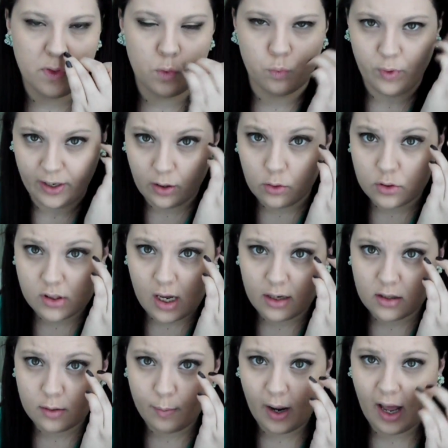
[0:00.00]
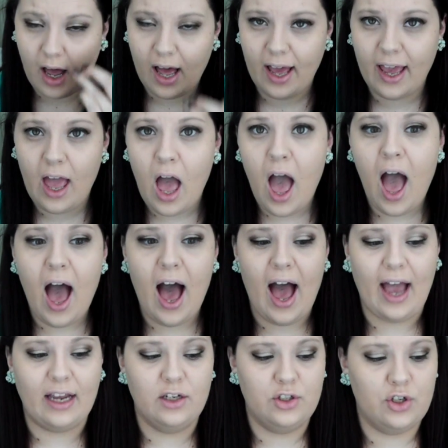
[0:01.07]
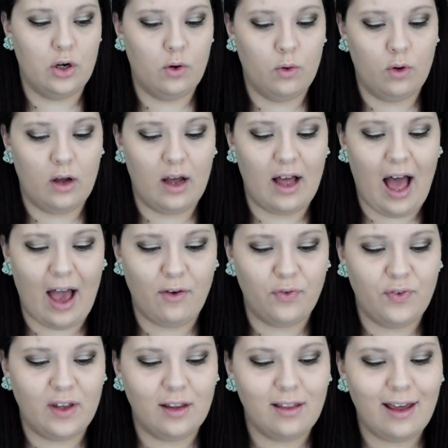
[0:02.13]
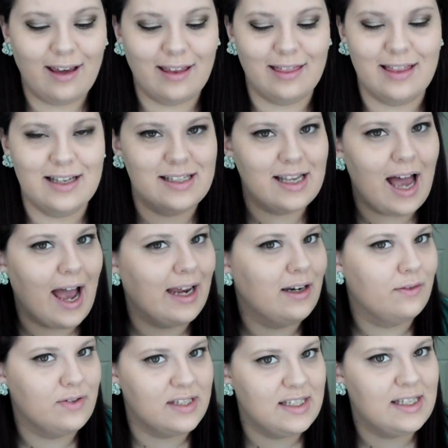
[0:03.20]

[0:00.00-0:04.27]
wrinkles under my eye, I feel like this kind of